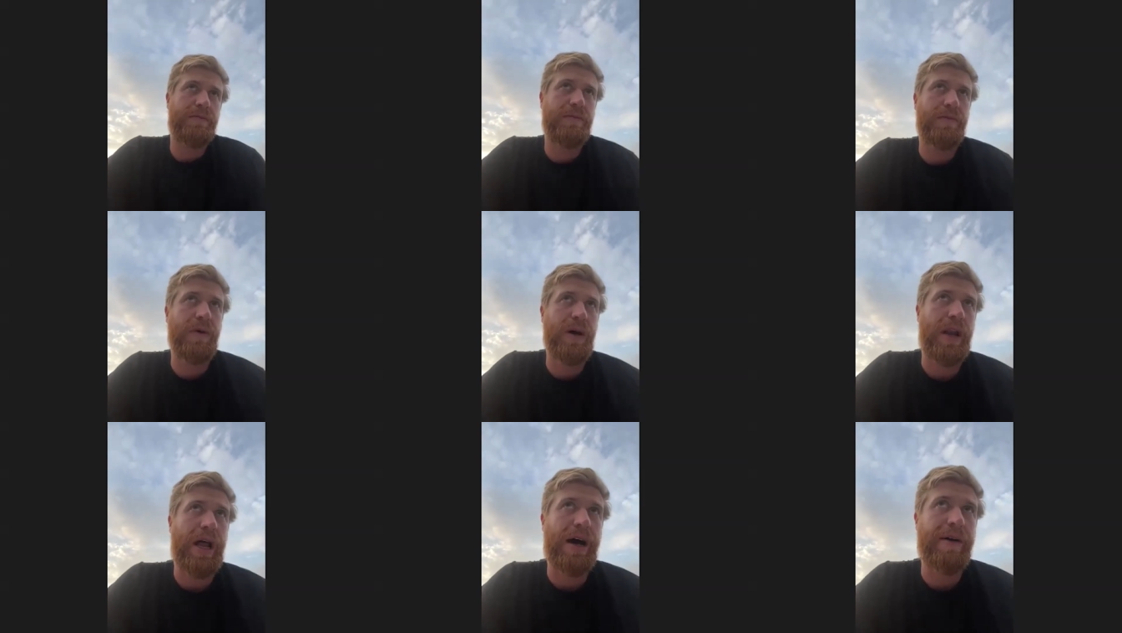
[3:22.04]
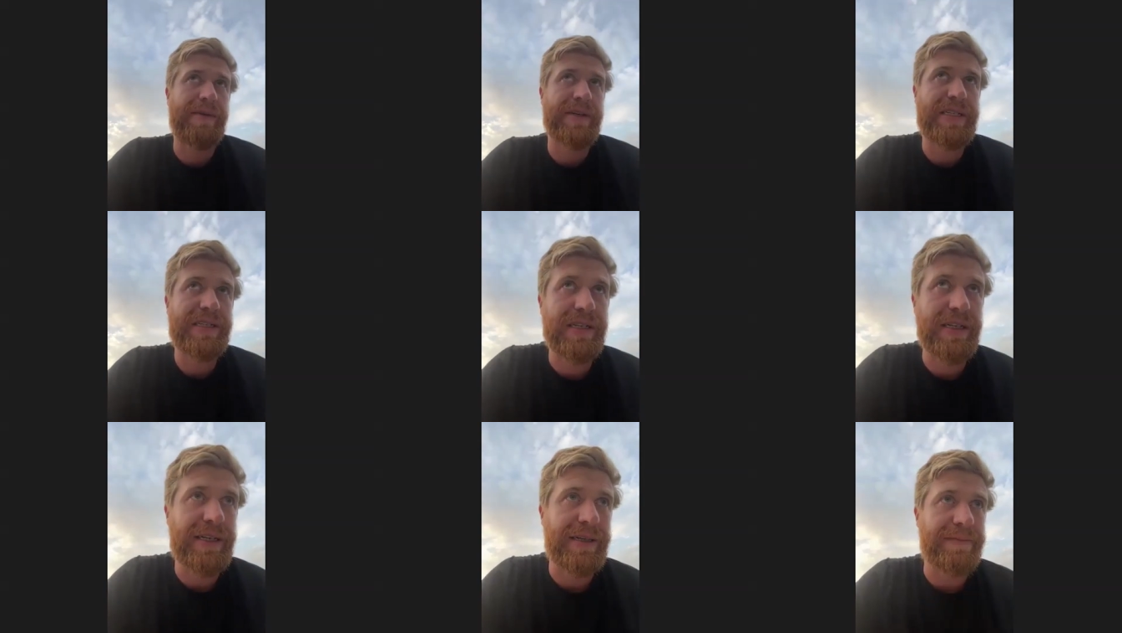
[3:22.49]
Well,
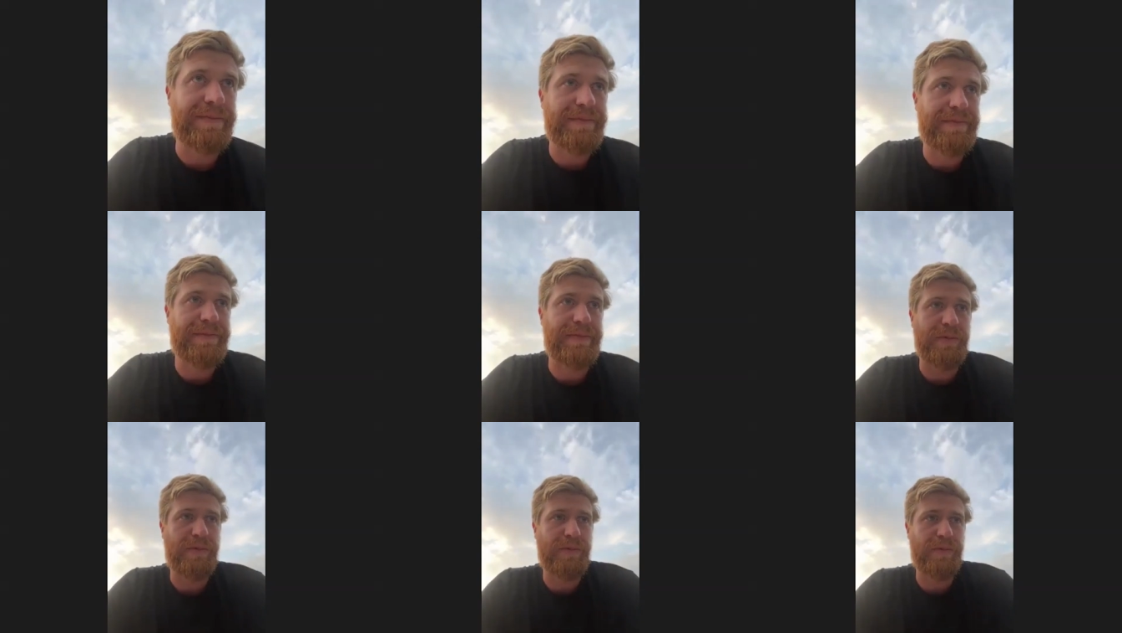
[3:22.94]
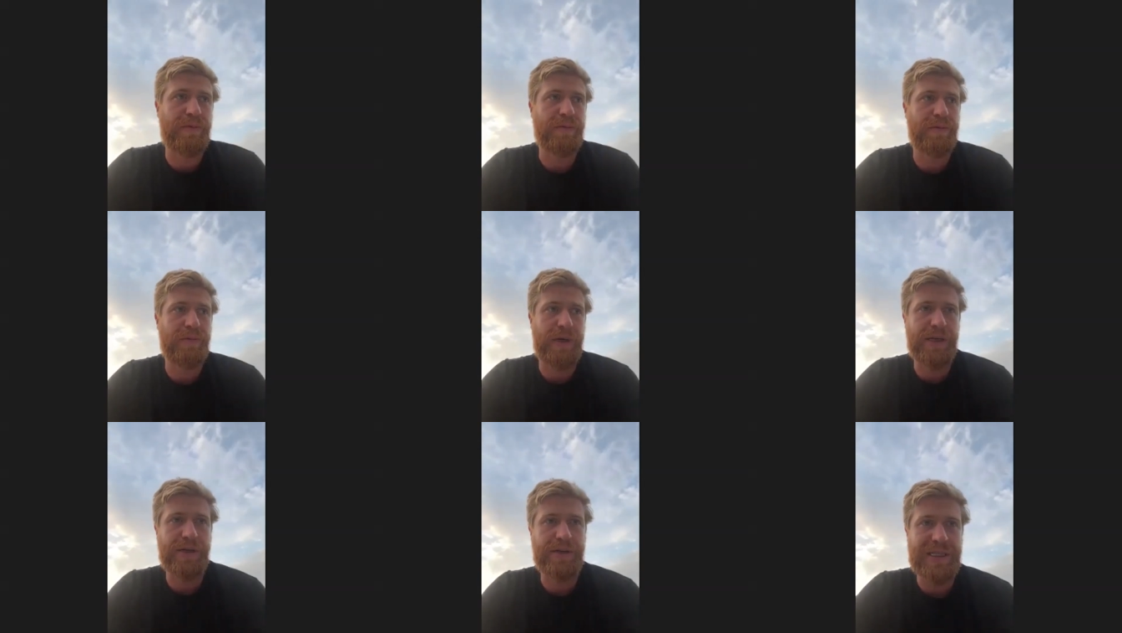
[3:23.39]
obviously,
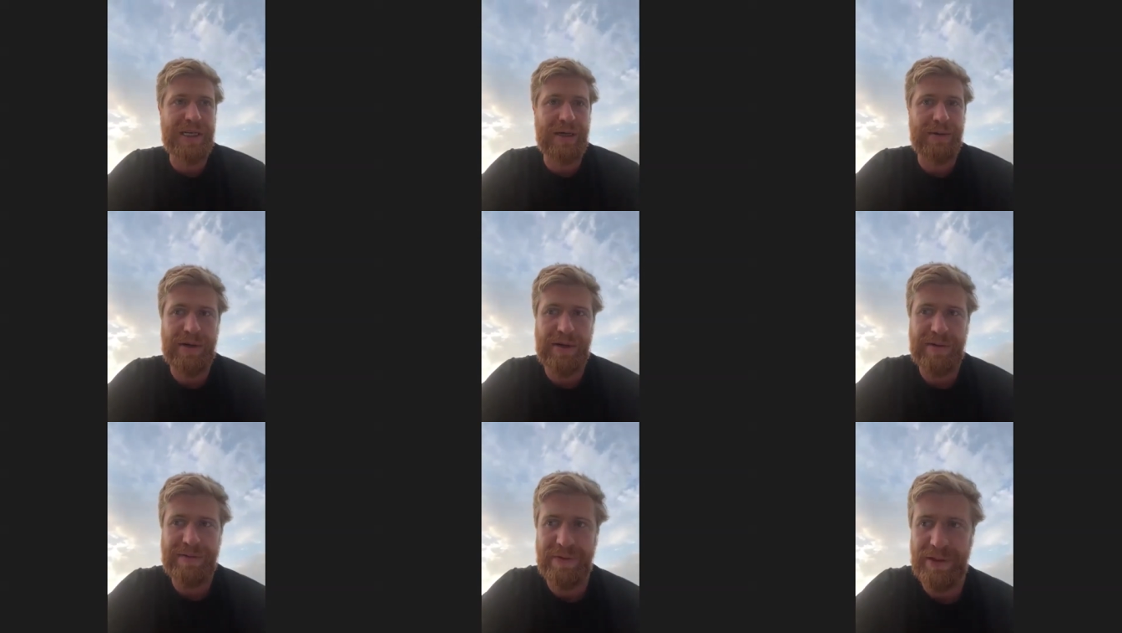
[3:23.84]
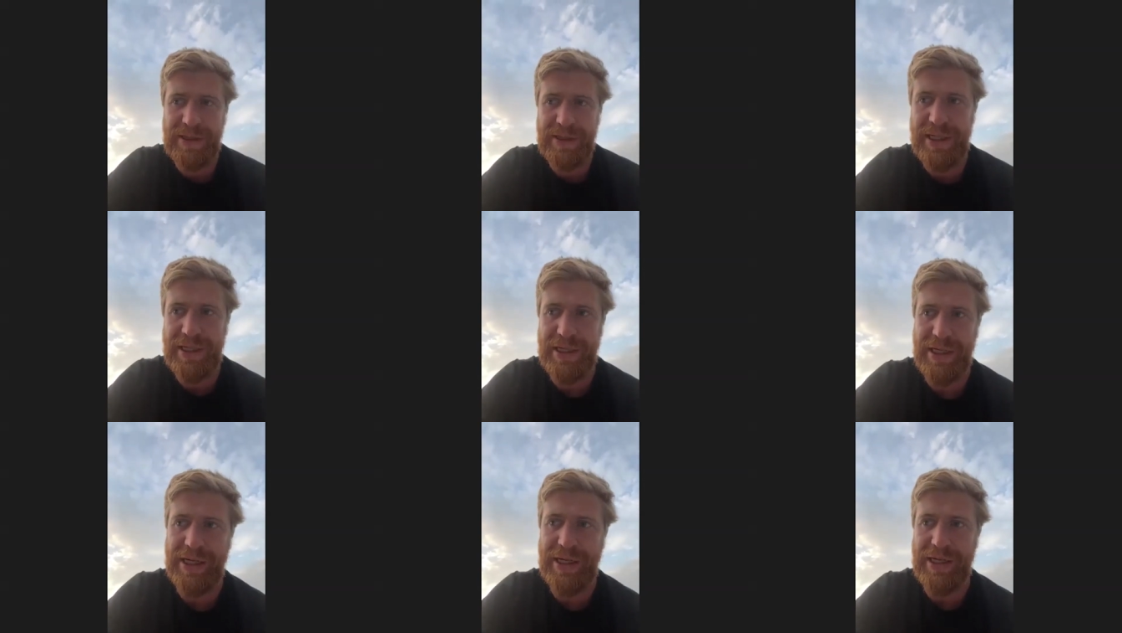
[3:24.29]
when you're somewhere for
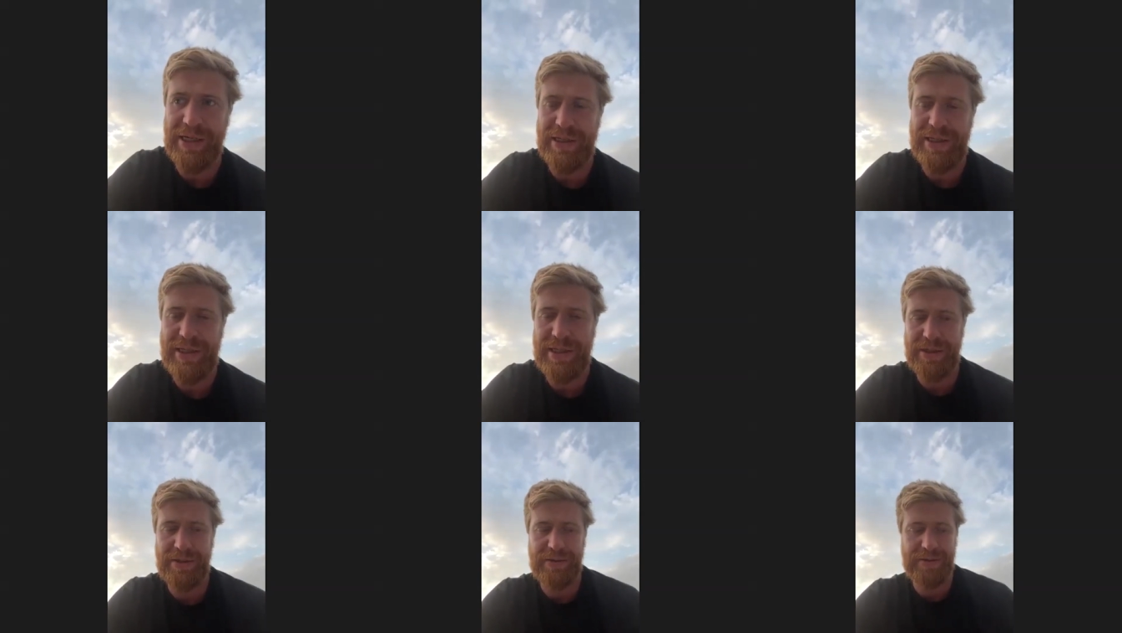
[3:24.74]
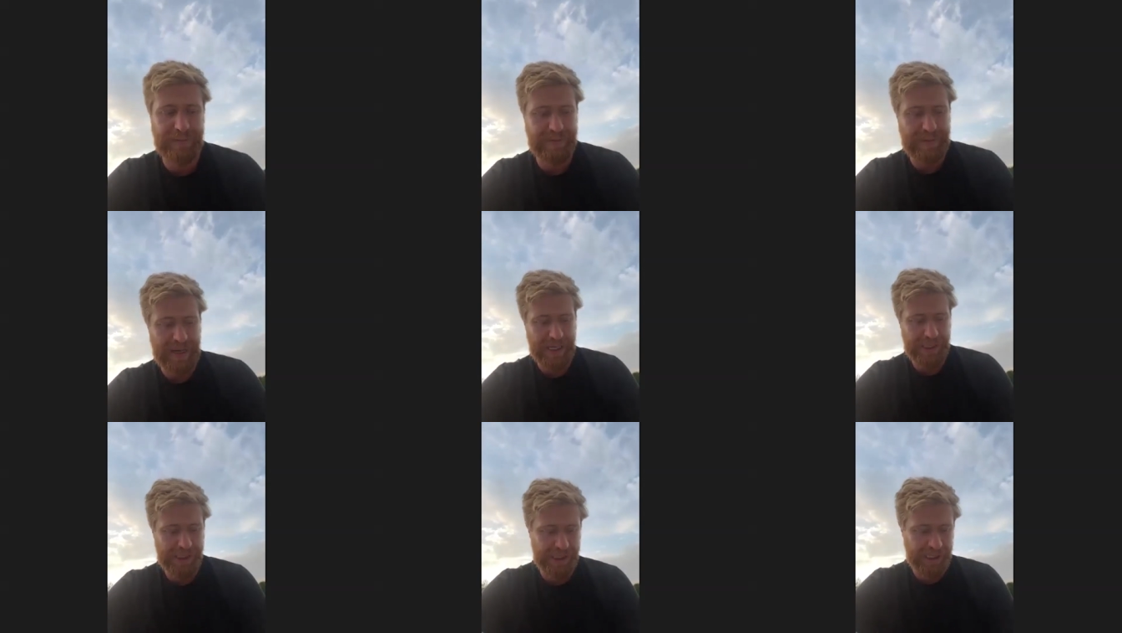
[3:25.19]
ten years, you
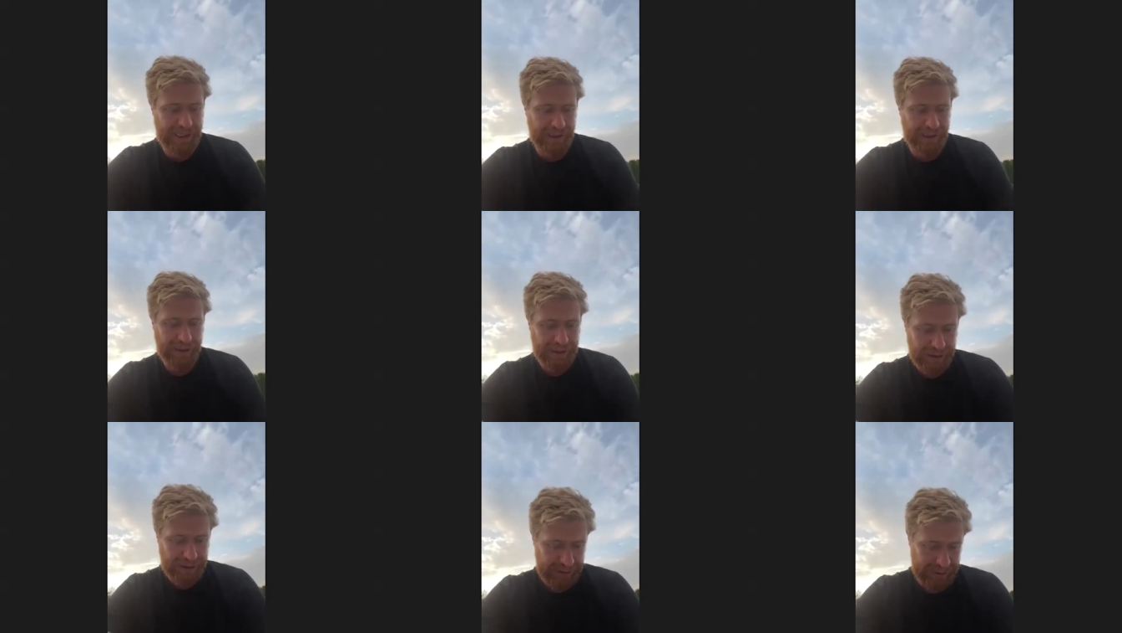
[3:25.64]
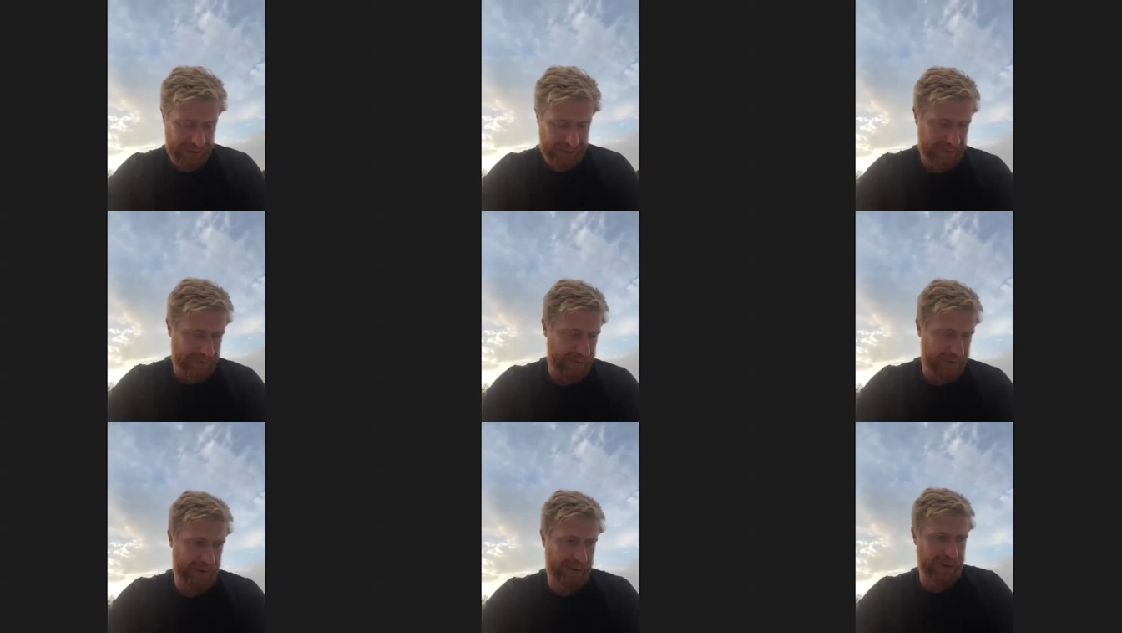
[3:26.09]
imagining
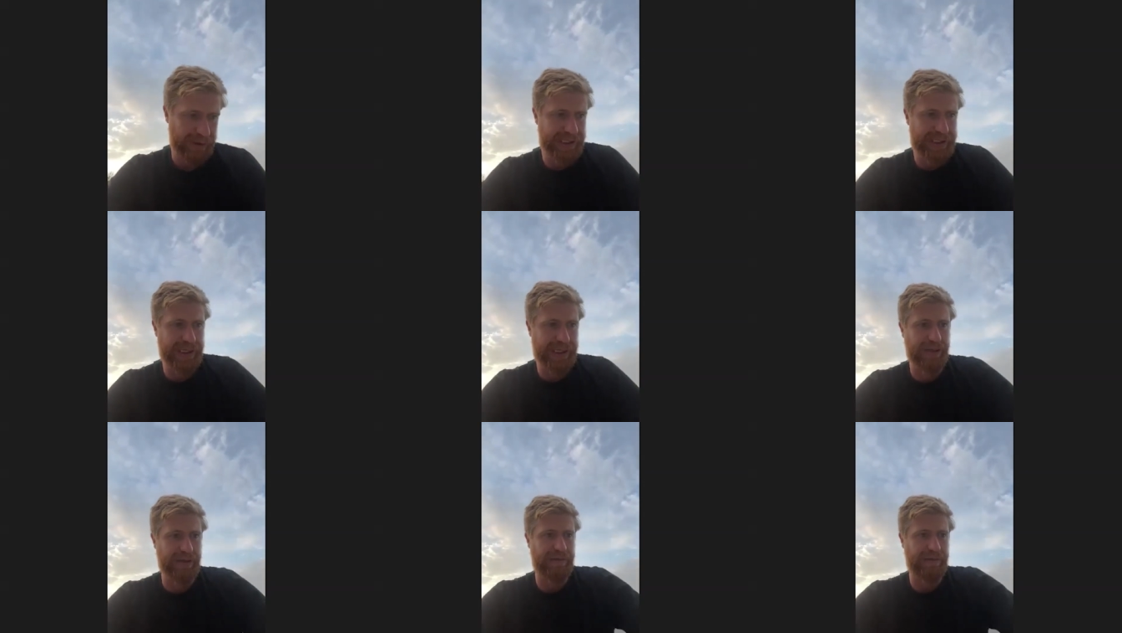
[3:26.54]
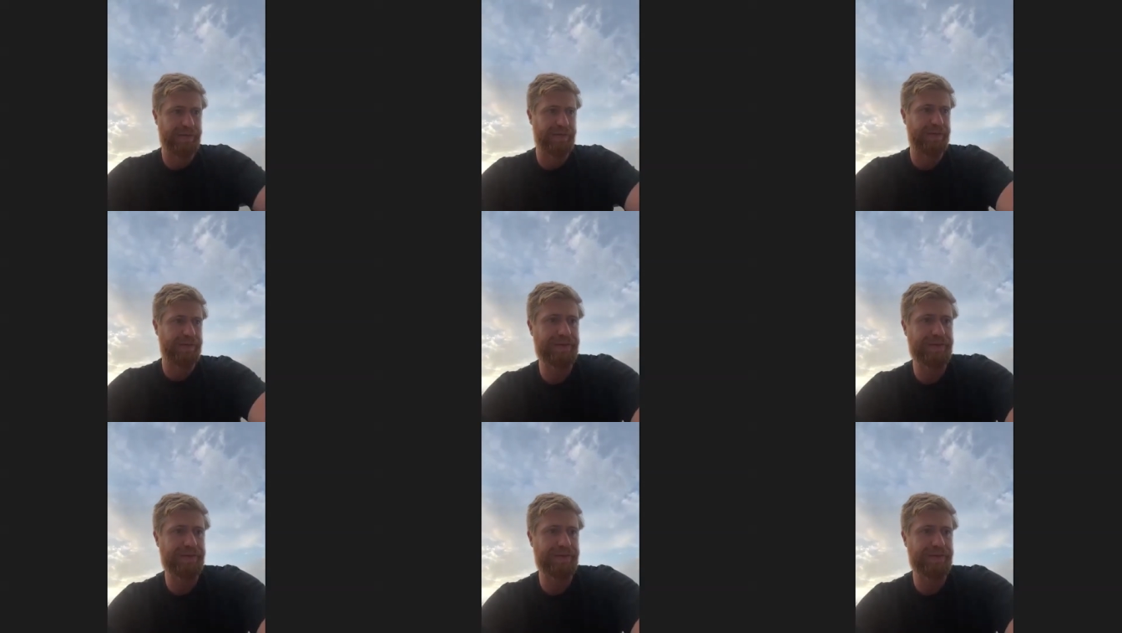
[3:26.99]
yourself,